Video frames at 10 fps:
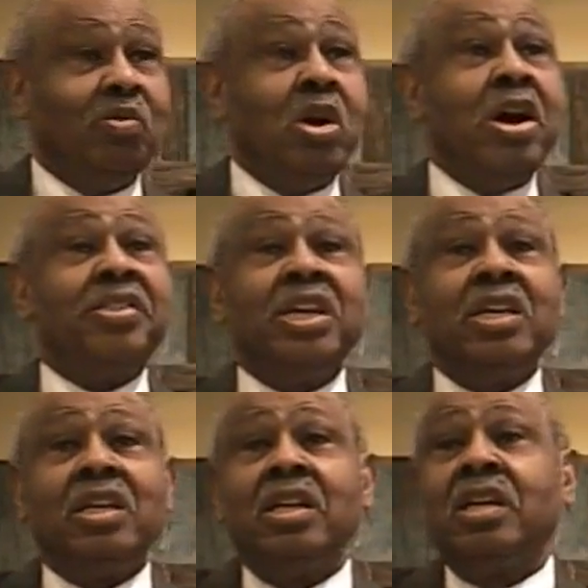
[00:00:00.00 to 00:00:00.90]

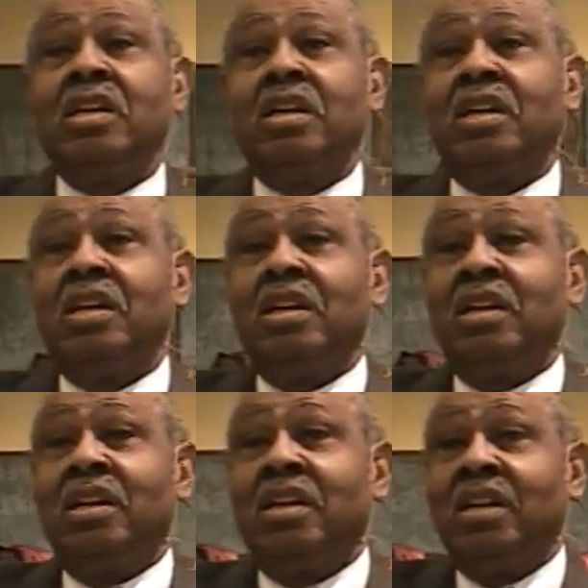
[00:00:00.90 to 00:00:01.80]
Worthy
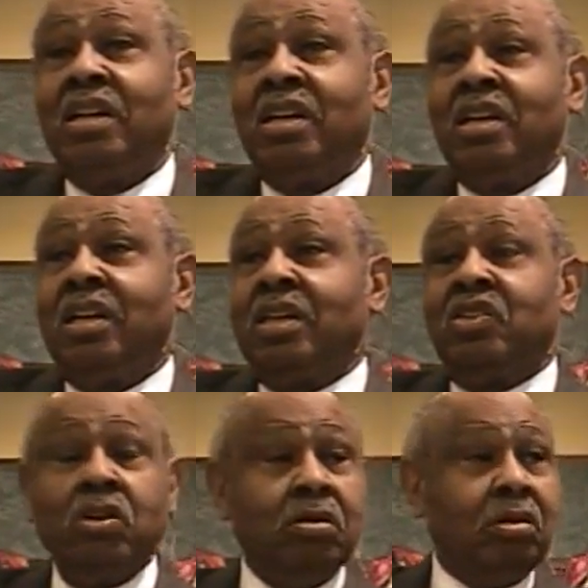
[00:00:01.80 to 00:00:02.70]

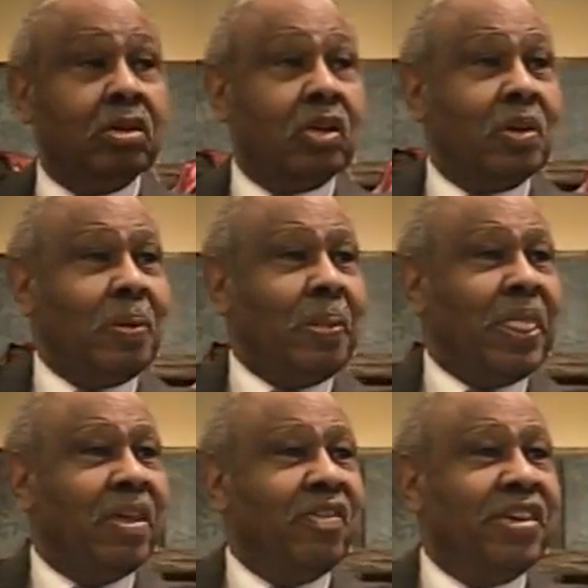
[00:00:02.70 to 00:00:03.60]
is who?
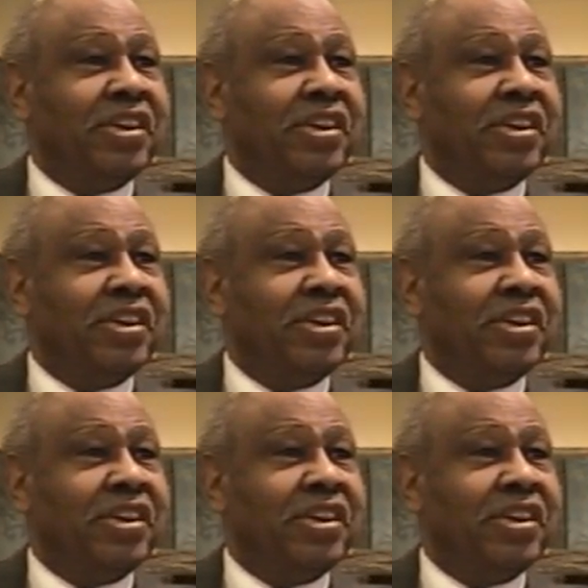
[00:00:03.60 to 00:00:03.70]
The Lamb.